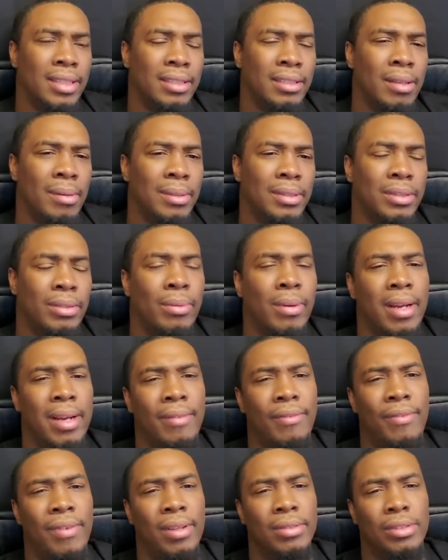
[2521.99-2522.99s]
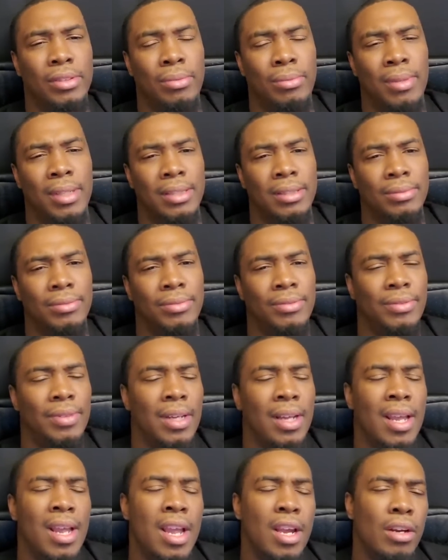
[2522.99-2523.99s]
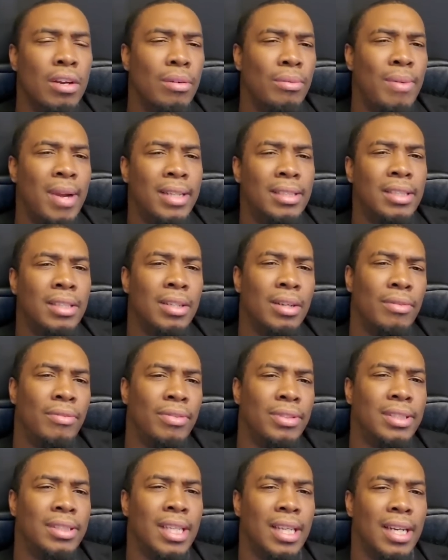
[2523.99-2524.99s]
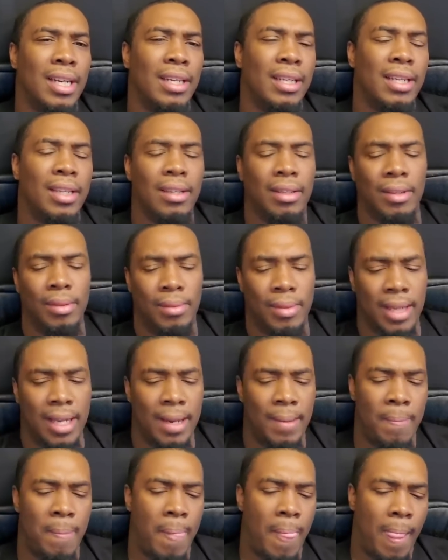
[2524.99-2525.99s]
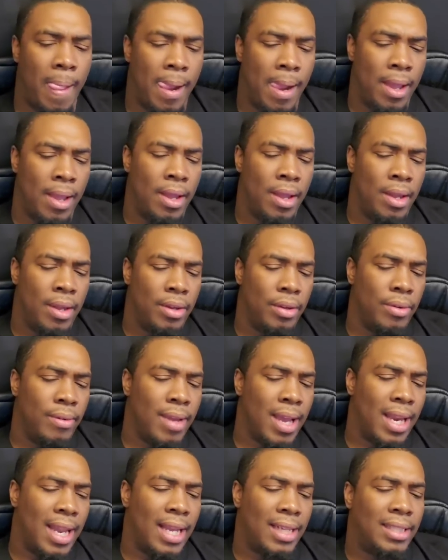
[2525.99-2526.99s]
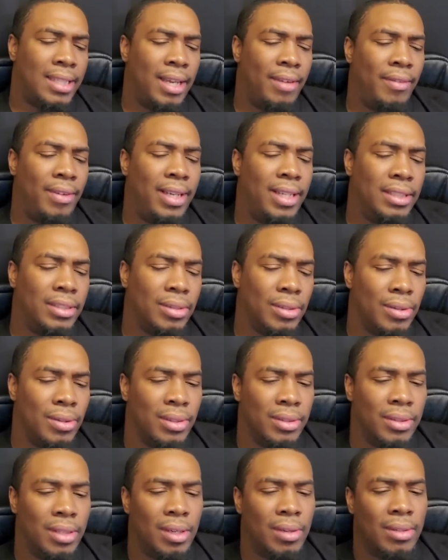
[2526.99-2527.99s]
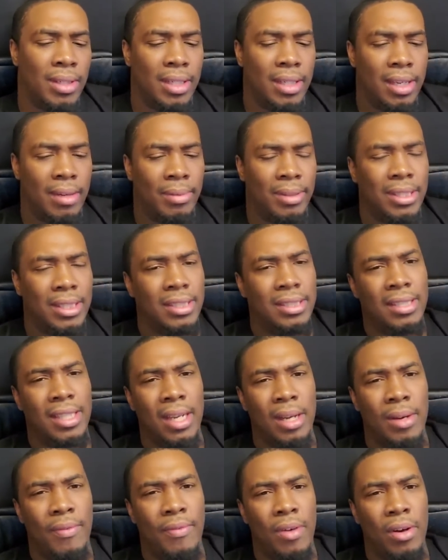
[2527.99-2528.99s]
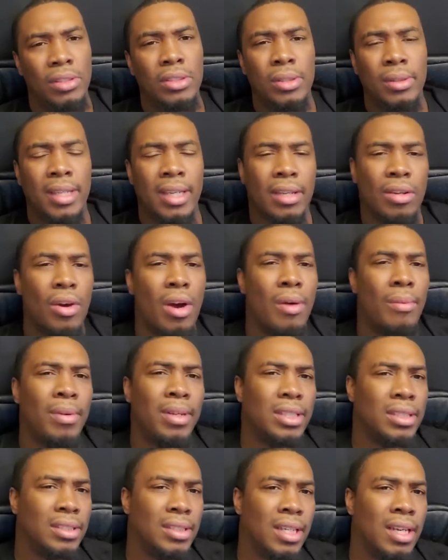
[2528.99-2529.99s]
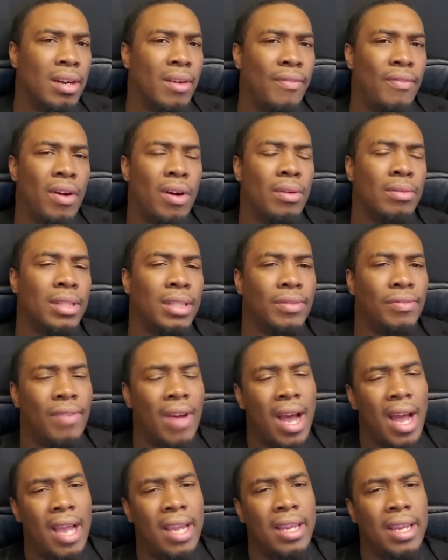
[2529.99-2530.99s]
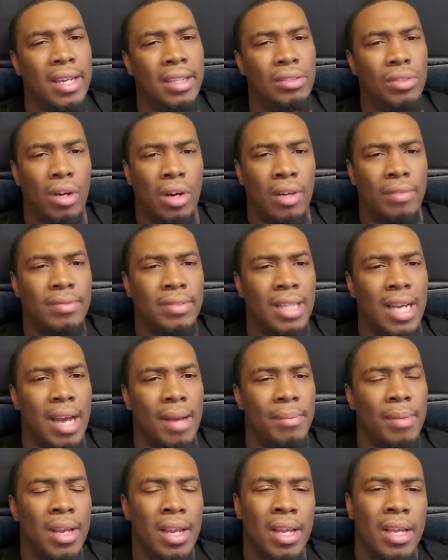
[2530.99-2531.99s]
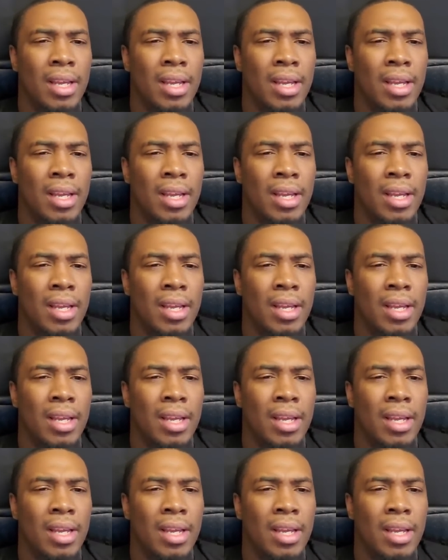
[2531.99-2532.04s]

Just know it's Greenfield's Correctional Facility, okay? You got activities going on in there with the cell phones. You get caught with a cell phone, that's 5 years off top.